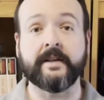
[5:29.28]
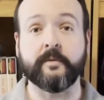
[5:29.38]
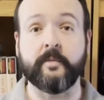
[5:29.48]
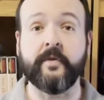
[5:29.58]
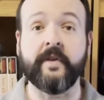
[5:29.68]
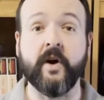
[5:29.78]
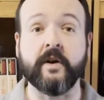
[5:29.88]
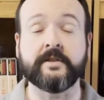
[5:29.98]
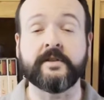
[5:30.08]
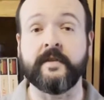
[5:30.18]
we're moving
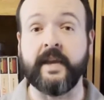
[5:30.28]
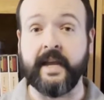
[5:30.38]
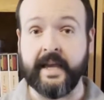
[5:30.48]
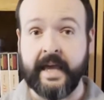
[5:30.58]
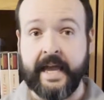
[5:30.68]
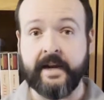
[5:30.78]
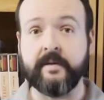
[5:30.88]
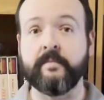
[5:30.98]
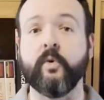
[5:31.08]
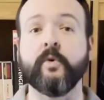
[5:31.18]
on to the
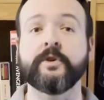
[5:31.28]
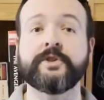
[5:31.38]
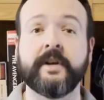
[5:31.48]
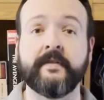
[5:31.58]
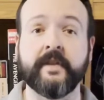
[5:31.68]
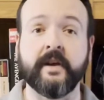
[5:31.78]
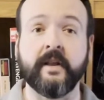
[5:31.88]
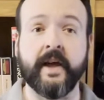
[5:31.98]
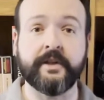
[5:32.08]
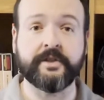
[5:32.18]
Kingdom portion of the
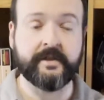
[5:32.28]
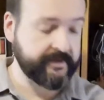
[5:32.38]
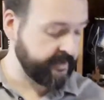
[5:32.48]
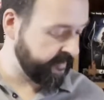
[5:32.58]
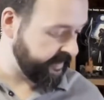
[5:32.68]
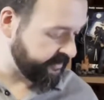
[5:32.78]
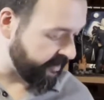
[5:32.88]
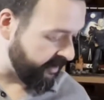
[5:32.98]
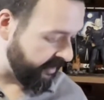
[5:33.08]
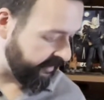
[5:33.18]
collection. So these
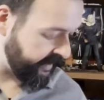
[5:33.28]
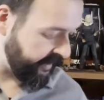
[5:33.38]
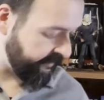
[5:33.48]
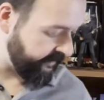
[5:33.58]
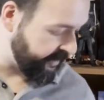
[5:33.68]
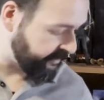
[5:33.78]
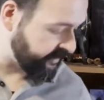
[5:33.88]
are all of the figures